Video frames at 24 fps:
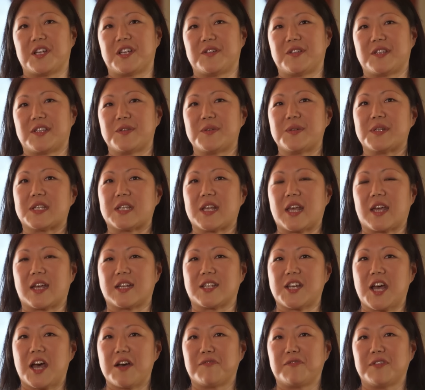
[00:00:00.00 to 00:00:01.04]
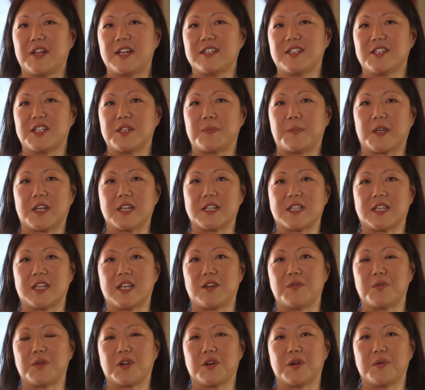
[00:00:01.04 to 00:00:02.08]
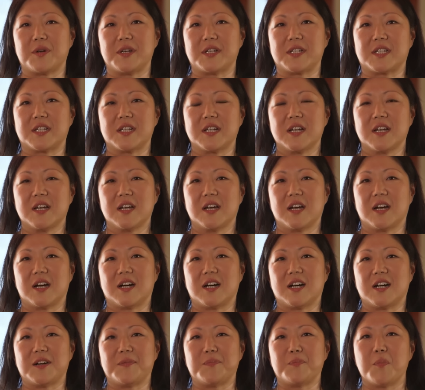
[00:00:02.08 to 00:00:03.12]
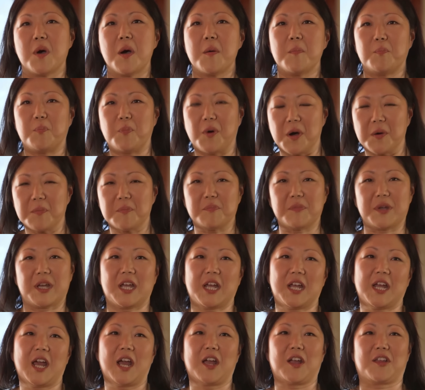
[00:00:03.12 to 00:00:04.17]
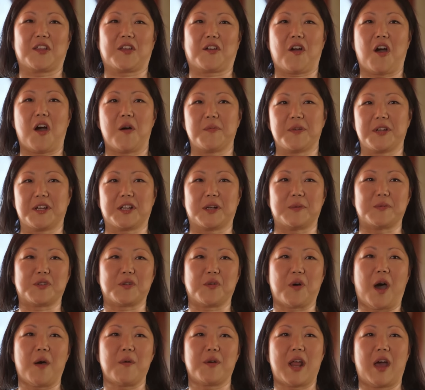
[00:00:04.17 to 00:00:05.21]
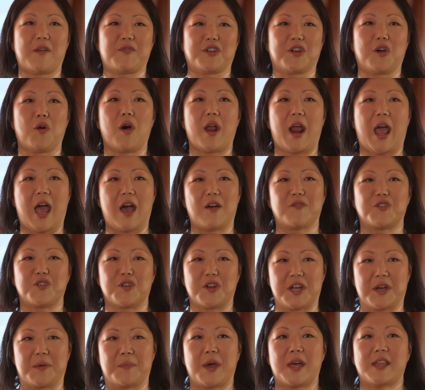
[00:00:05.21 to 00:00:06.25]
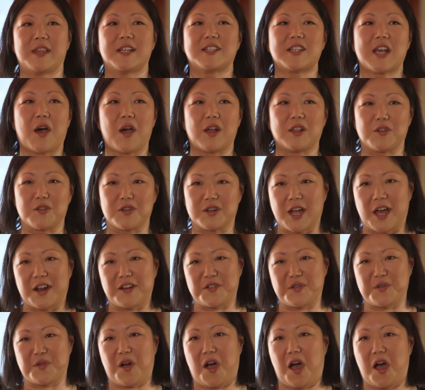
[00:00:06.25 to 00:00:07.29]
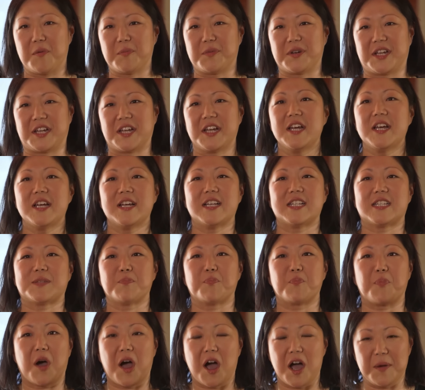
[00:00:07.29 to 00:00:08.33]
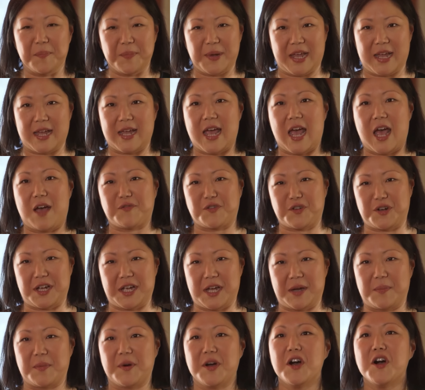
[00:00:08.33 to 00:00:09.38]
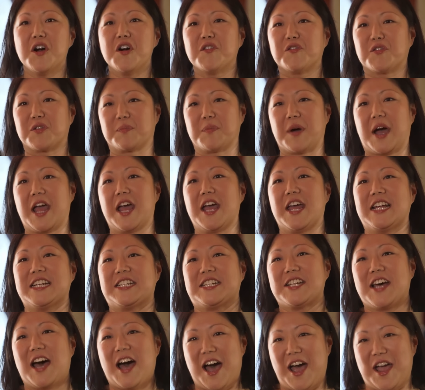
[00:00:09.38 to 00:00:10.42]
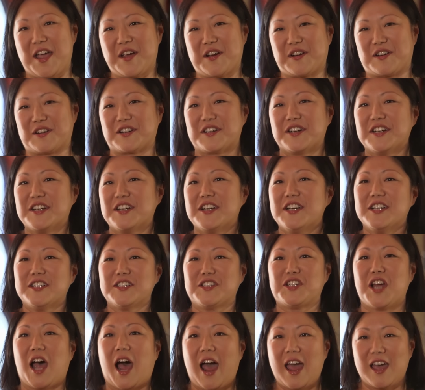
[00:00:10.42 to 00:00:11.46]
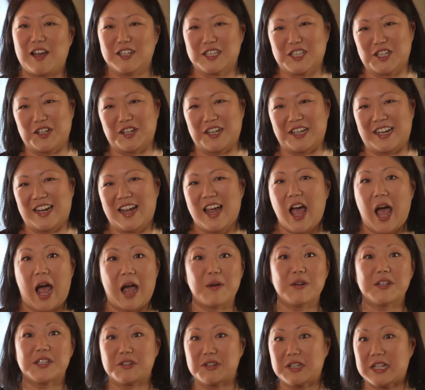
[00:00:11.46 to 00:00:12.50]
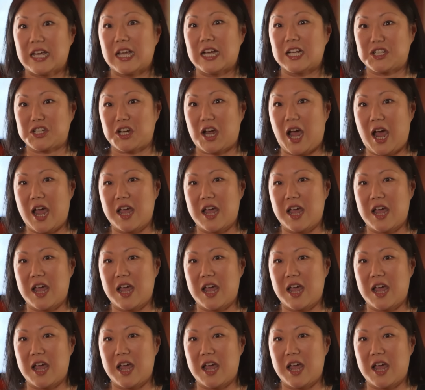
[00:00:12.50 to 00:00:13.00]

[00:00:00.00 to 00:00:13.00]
did, well, there was like a tough lessons because he would always bump me at the comedy club, so I would have to go on after him, and that's how I learned how to do comedy, is bombing after him for my entire childhood. I was really a